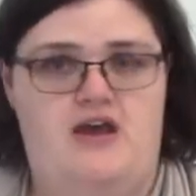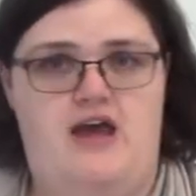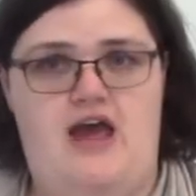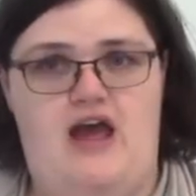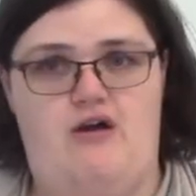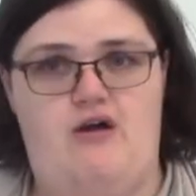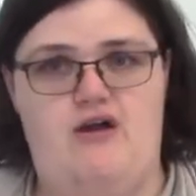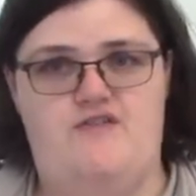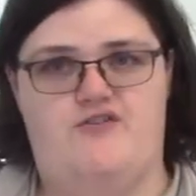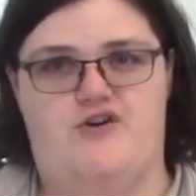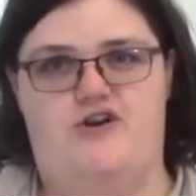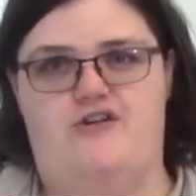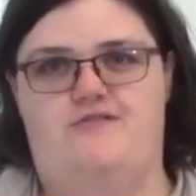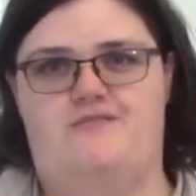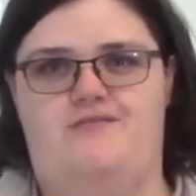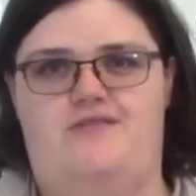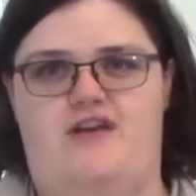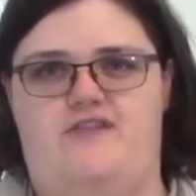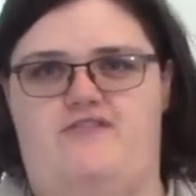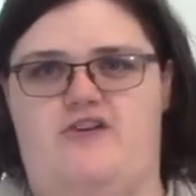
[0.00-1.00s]
However,
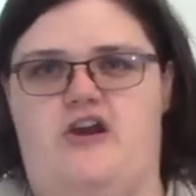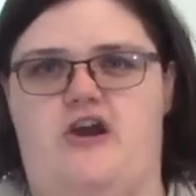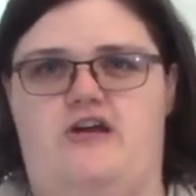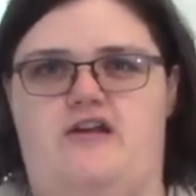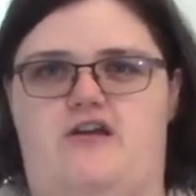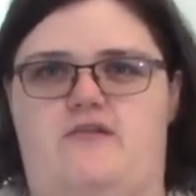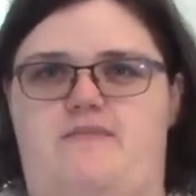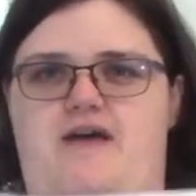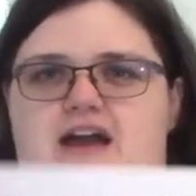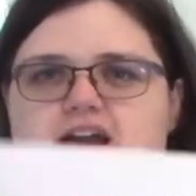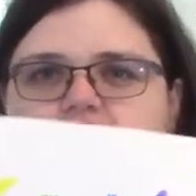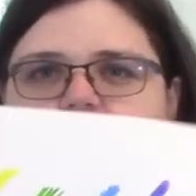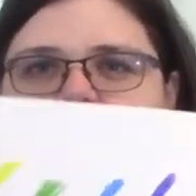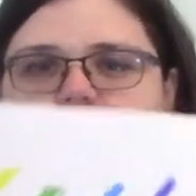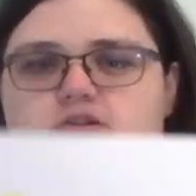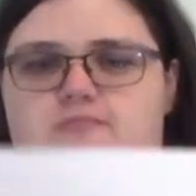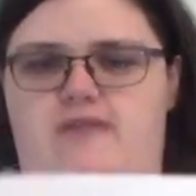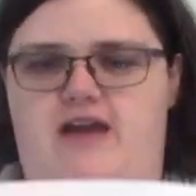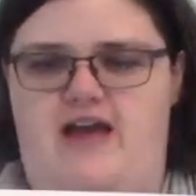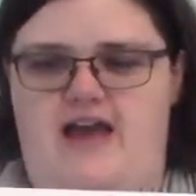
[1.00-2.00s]
if you look back on
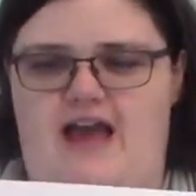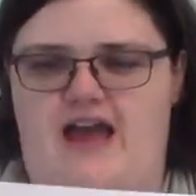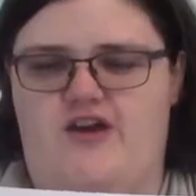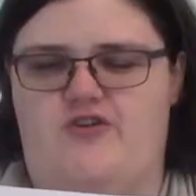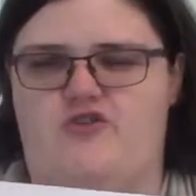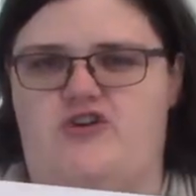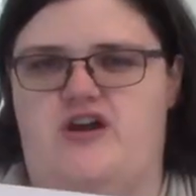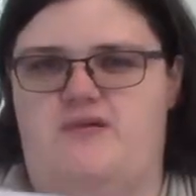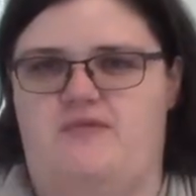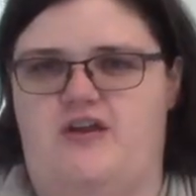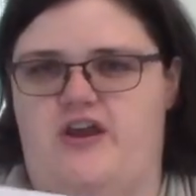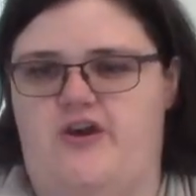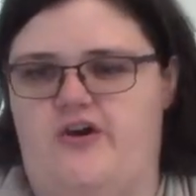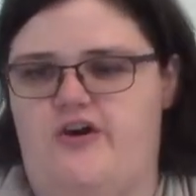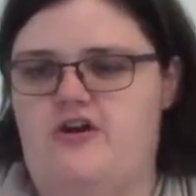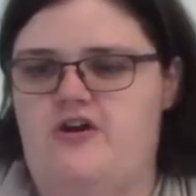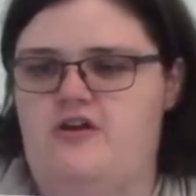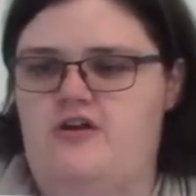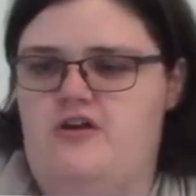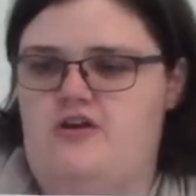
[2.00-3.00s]
our acronym
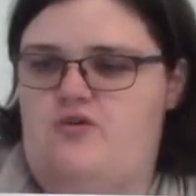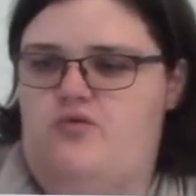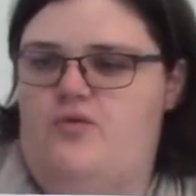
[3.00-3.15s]
here,